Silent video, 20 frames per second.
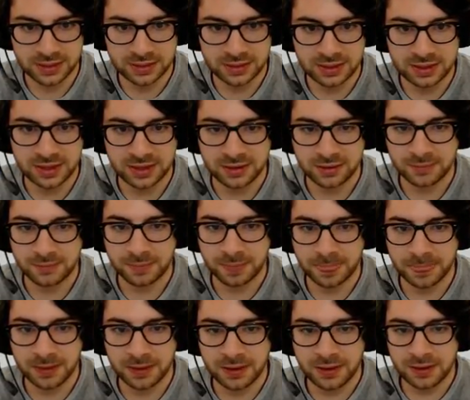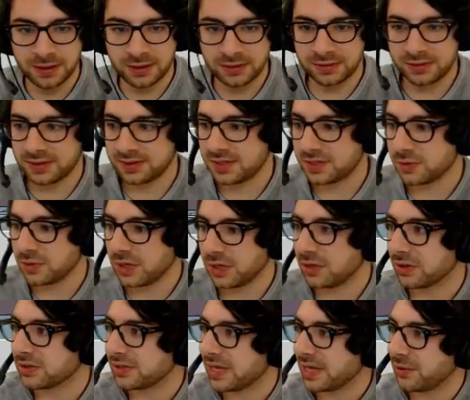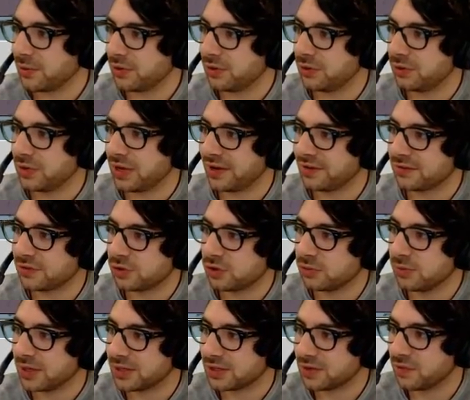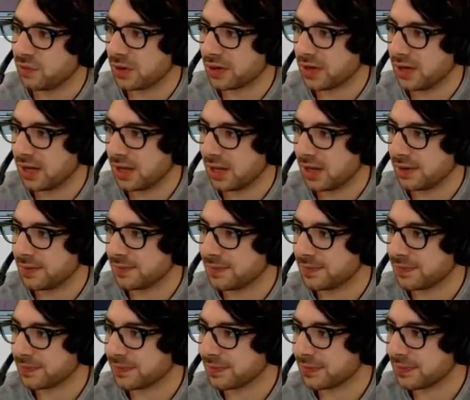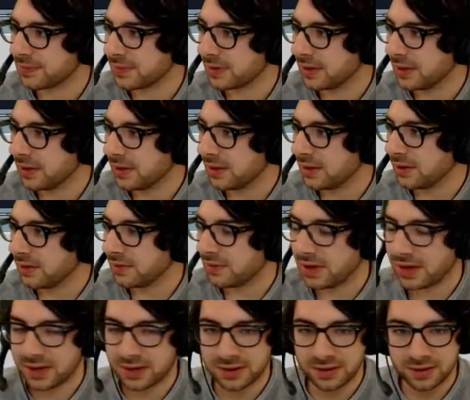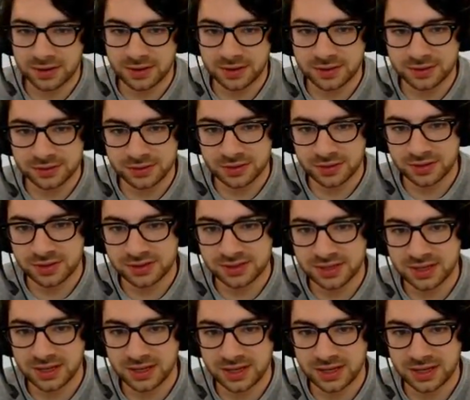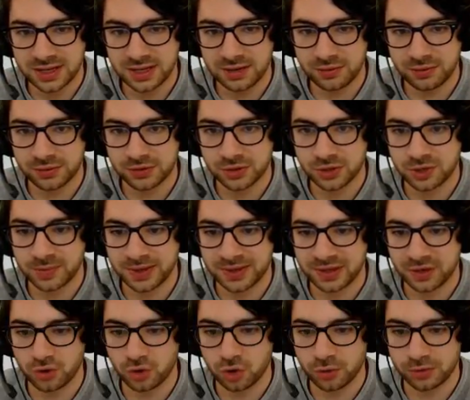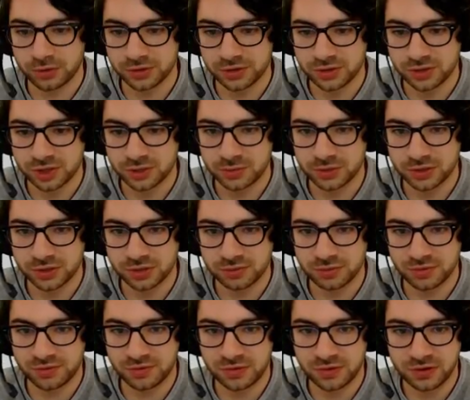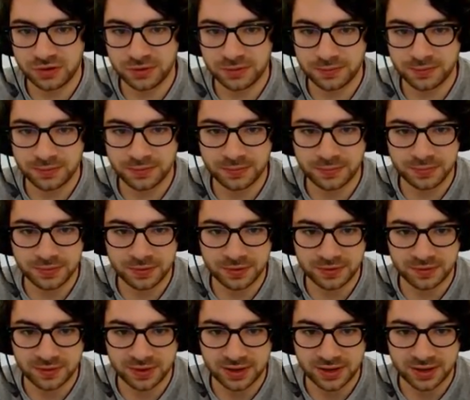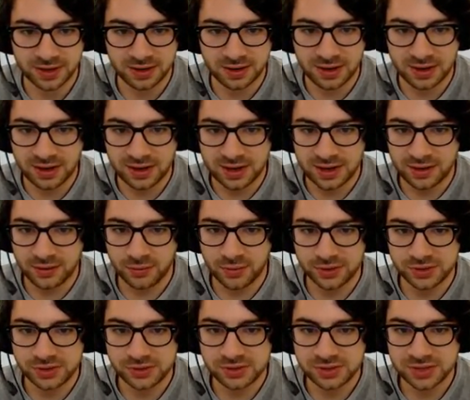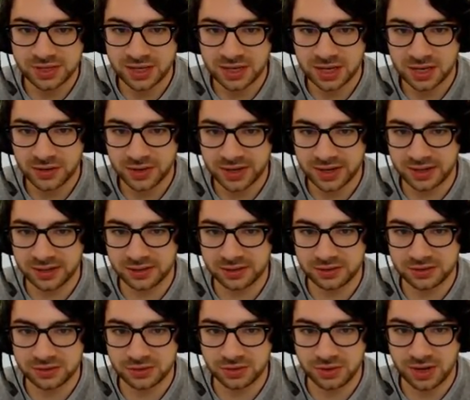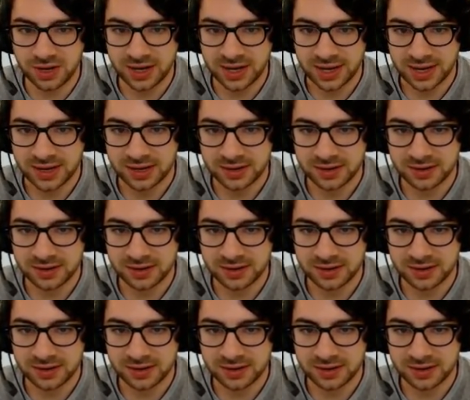Now, this is what it looks like when you have too much of one color, right? So this color here, we were talking about that normal distribution before, right? Once you start going a little too high,